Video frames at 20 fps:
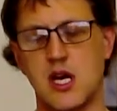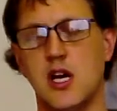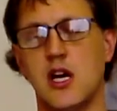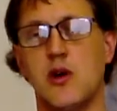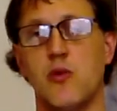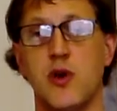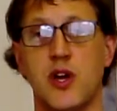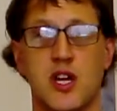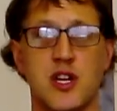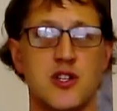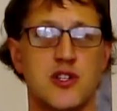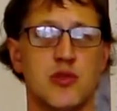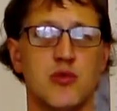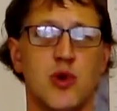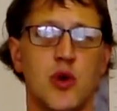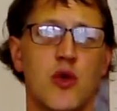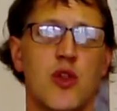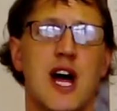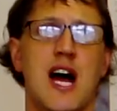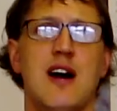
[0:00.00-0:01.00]
We can do
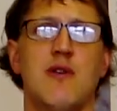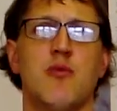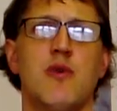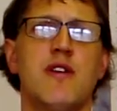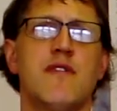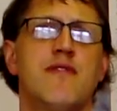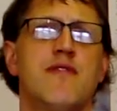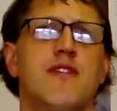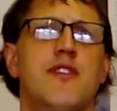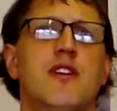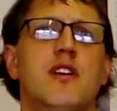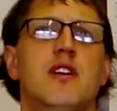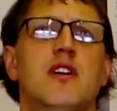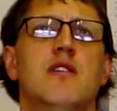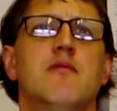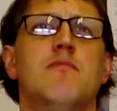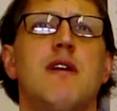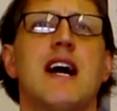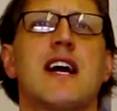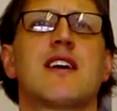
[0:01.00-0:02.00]
all that with
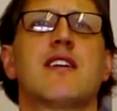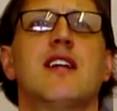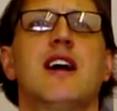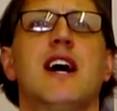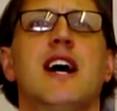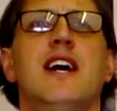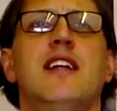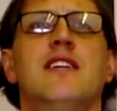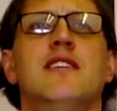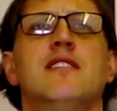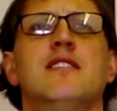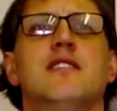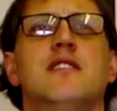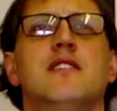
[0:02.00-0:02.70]
the back of the hand.